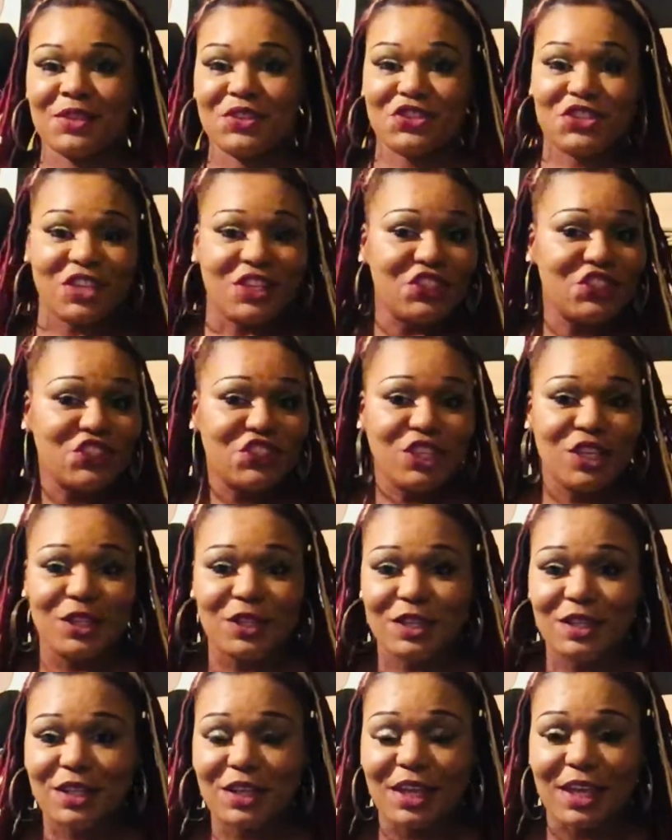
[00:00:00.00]
Just
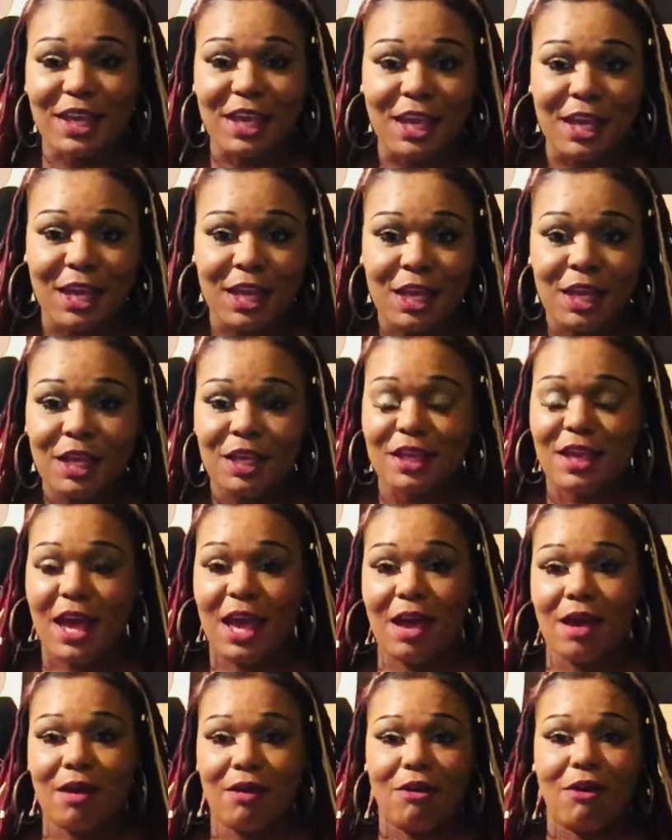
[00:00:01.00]
chilling again,
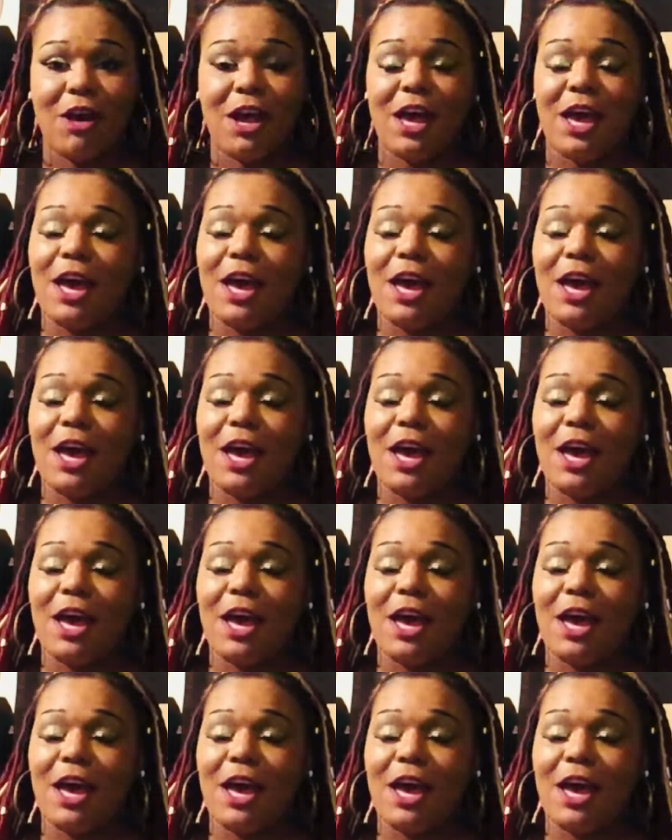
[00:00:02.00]
y'all.